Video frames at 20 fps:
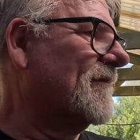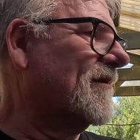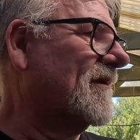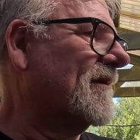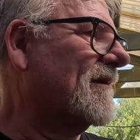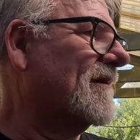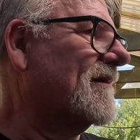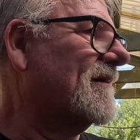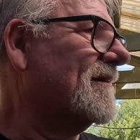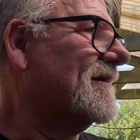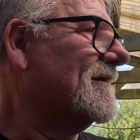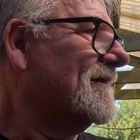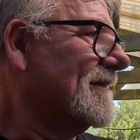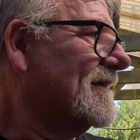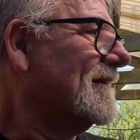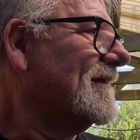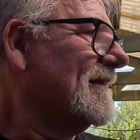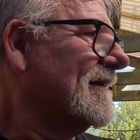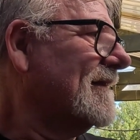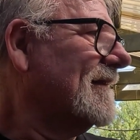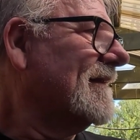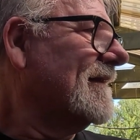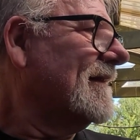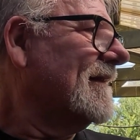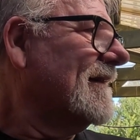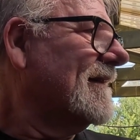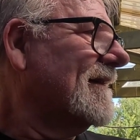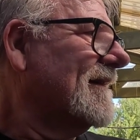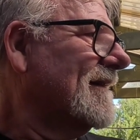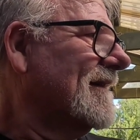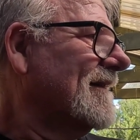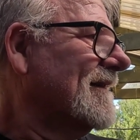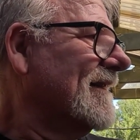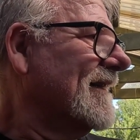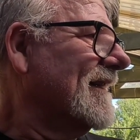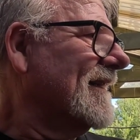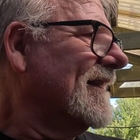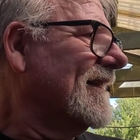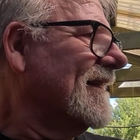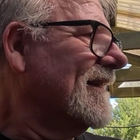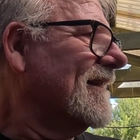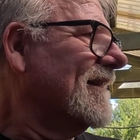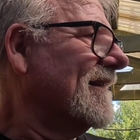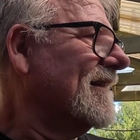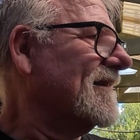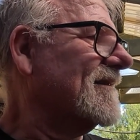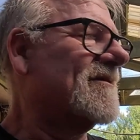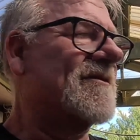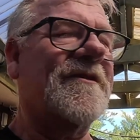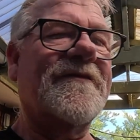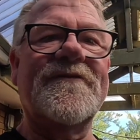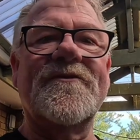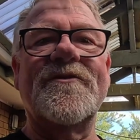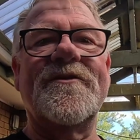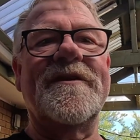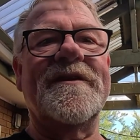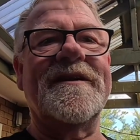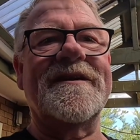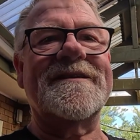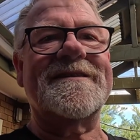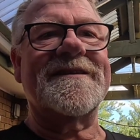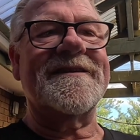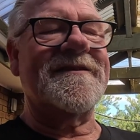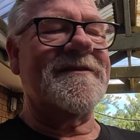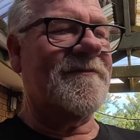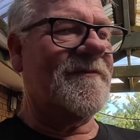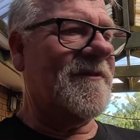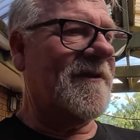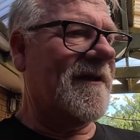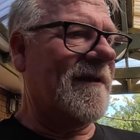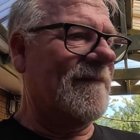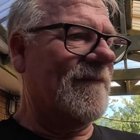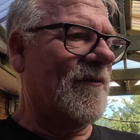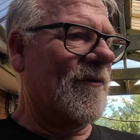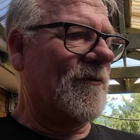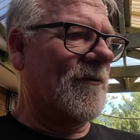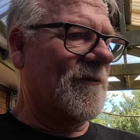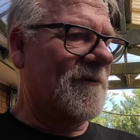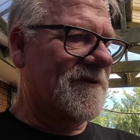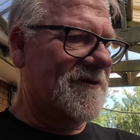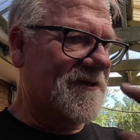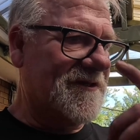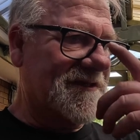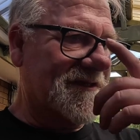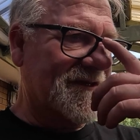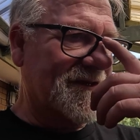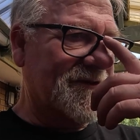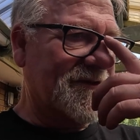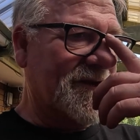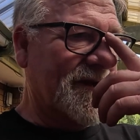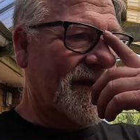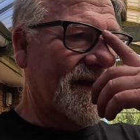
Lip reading: But yeah, so I've got the Nissan to play about with just now.